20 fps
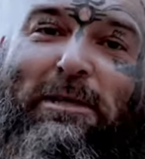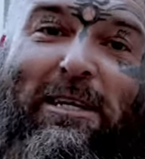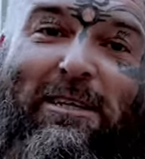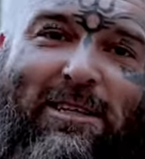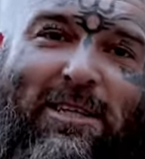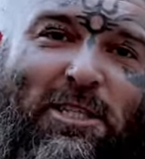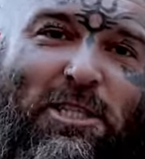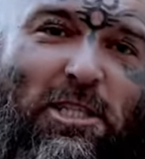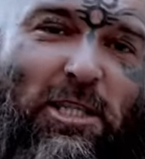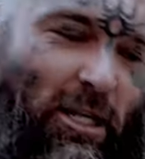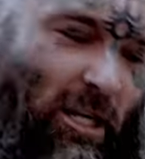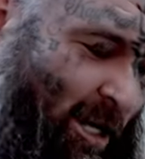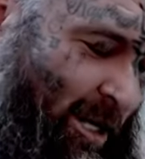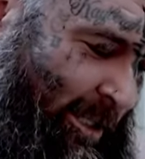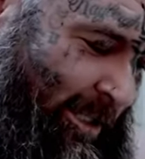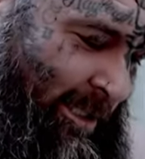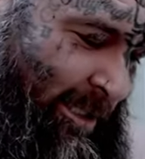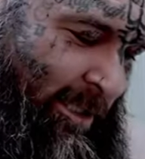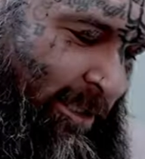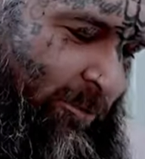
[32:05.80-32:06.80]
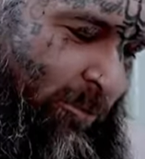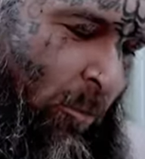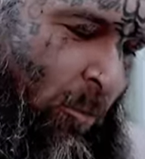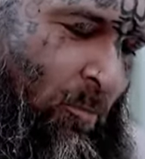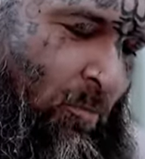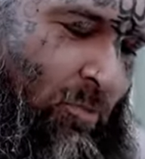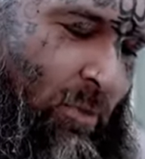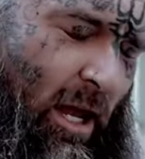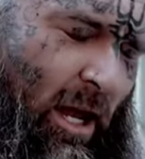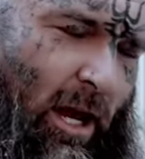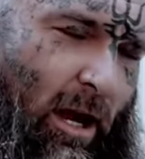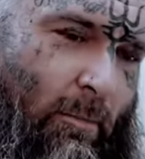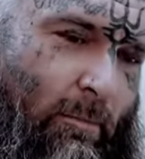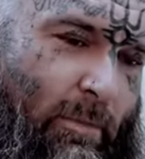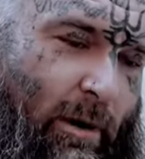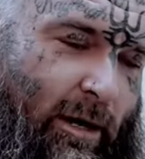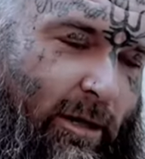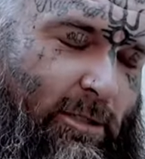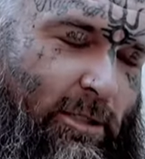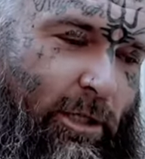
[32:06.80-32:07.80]
me eat this shit.
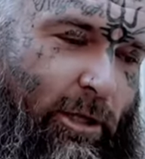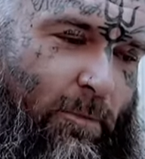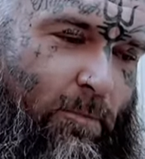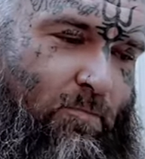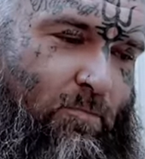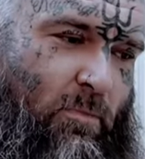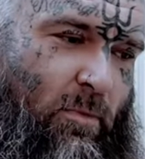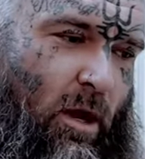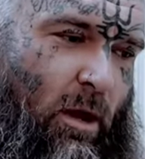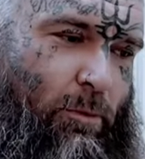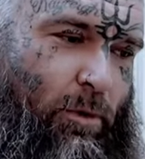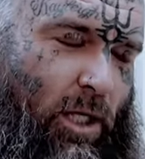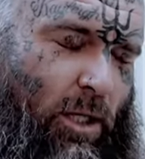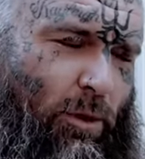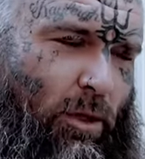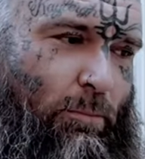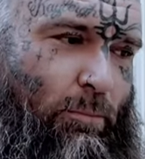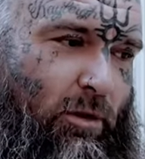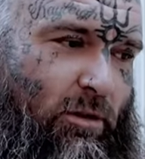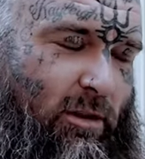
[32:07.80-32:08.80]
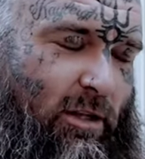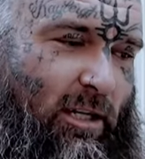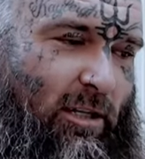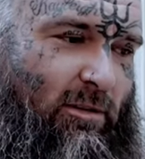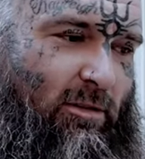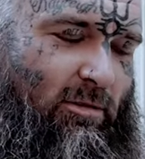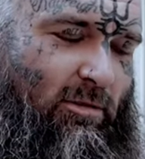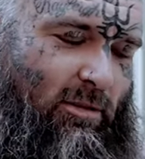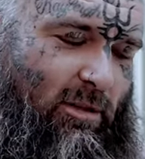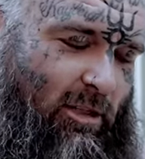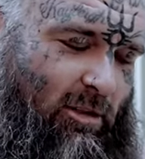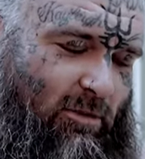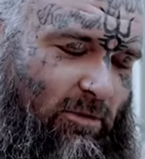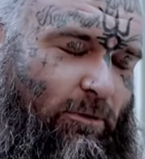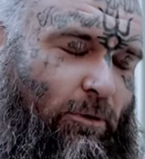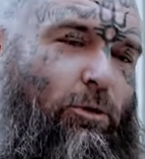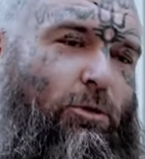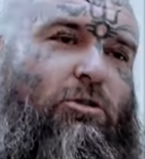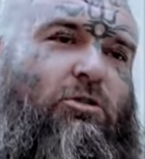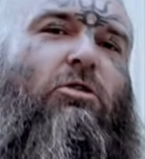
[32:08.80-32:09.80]
But, you know, really want to put this
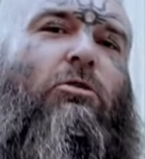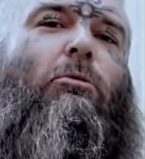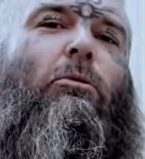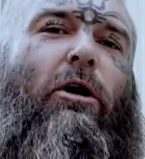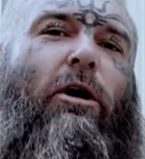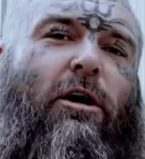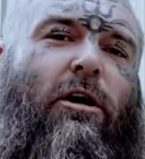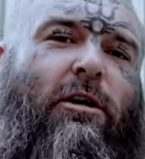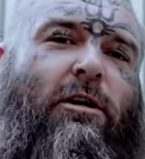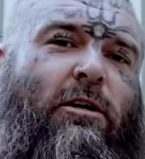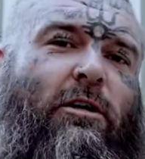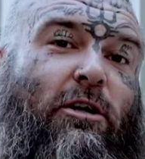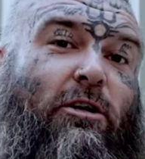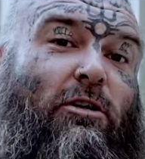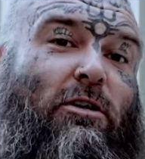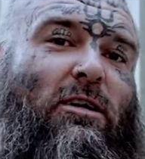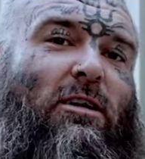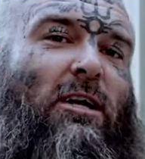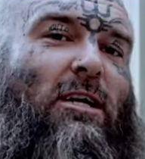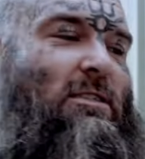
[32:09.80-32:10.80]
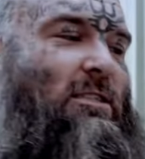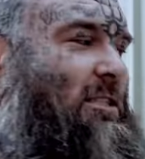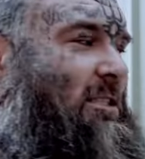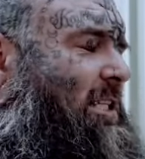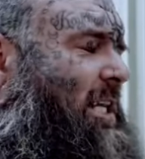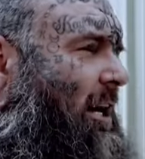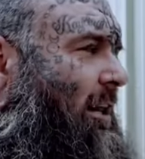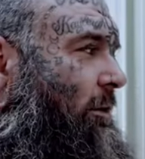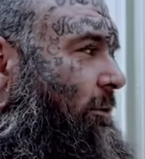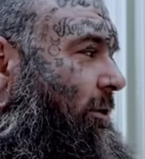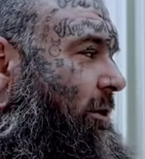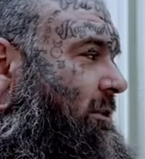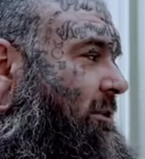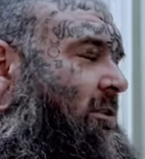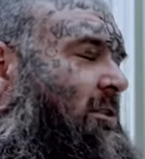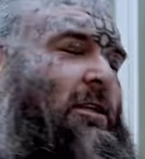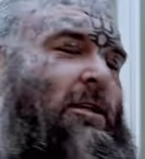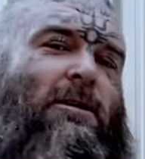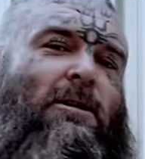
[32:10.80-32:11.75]
food to work, utilize these calories.